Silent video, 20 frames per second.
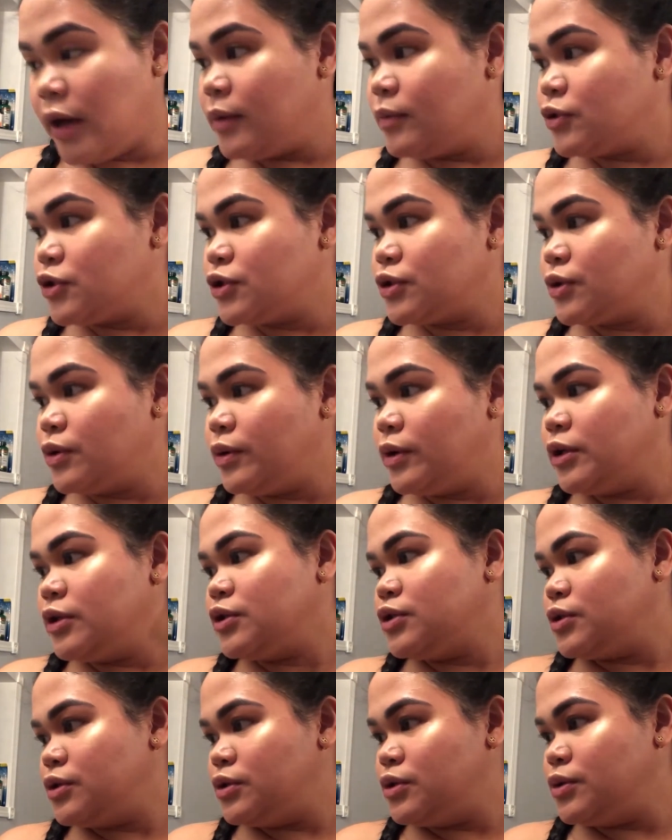I'm just
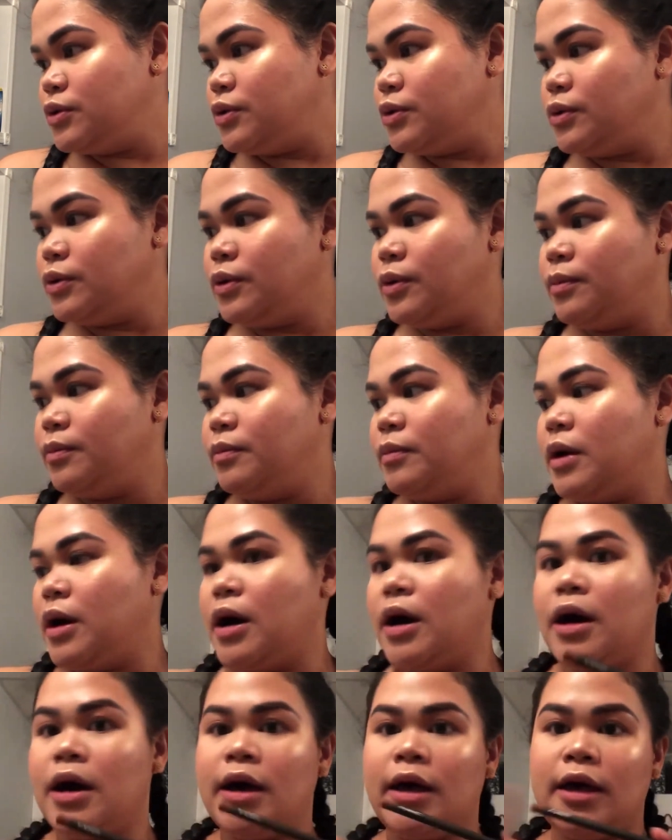going to do
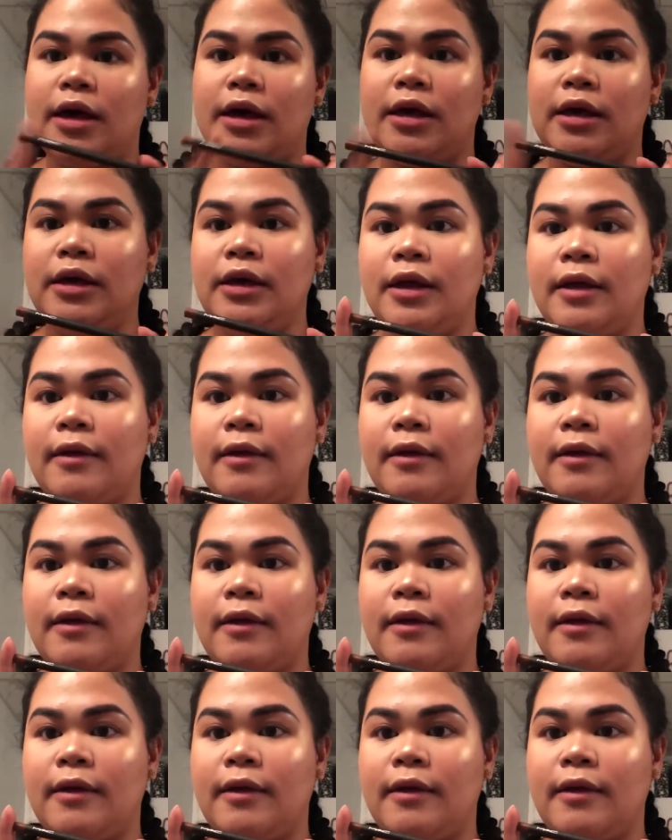my